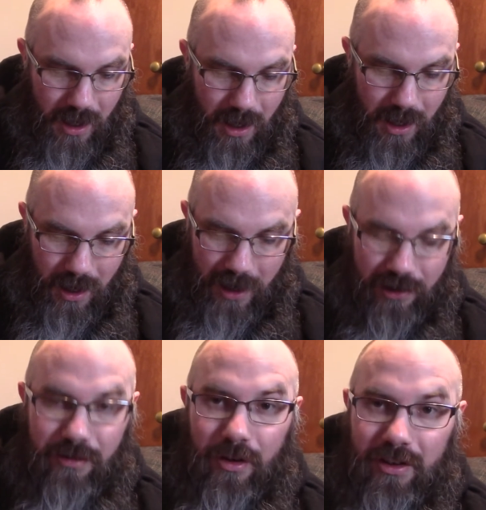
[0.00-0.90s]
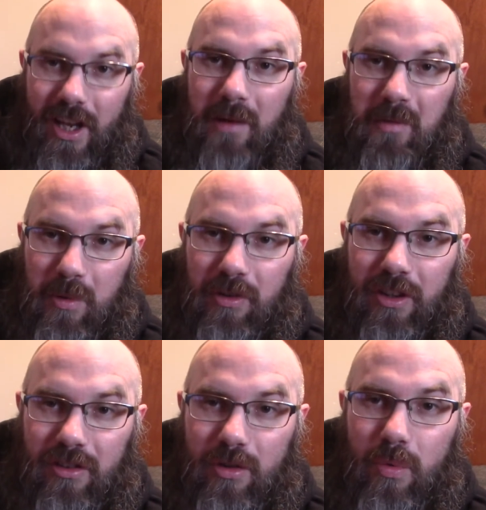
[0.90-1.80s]
Actually, first game it was
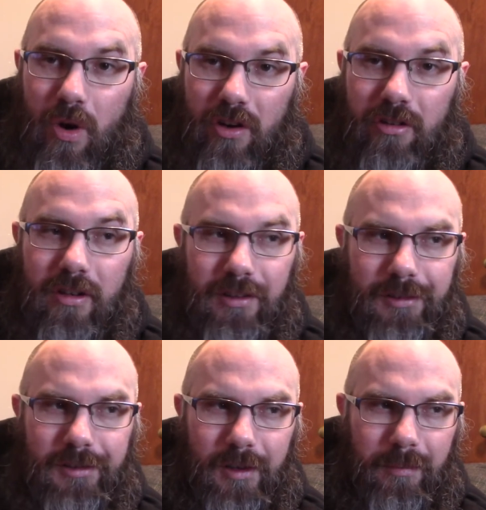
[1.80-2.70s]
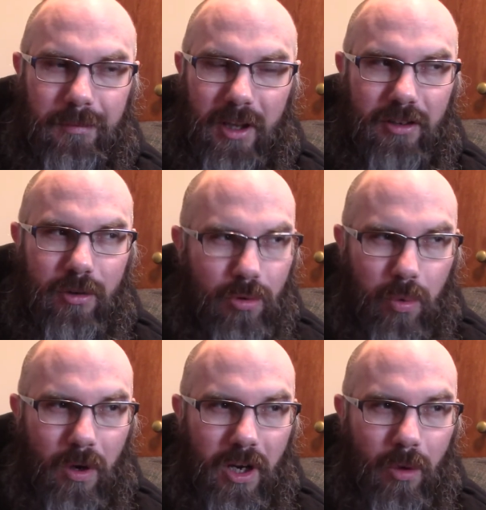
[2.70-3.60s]
like 200 and some, like
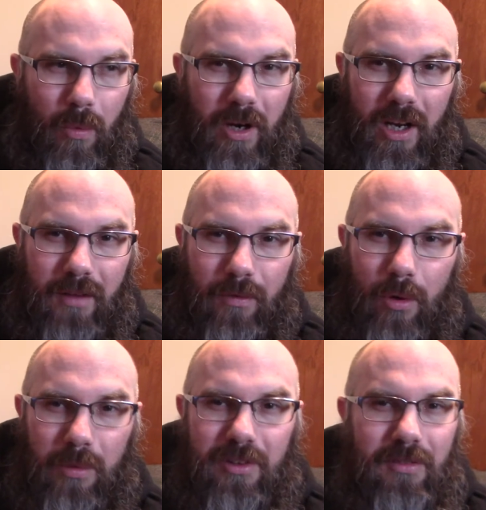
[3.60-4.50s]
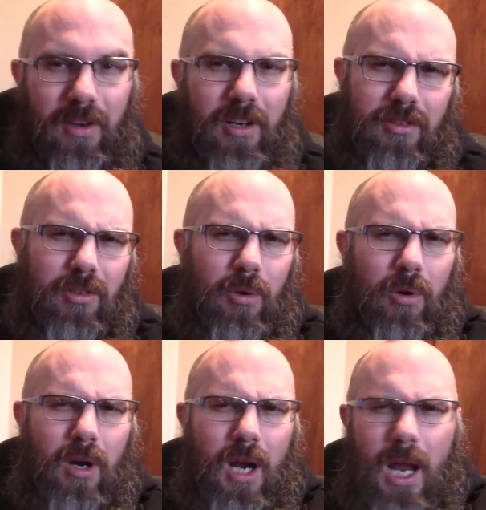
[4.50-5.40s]
220 to 184 was the final score.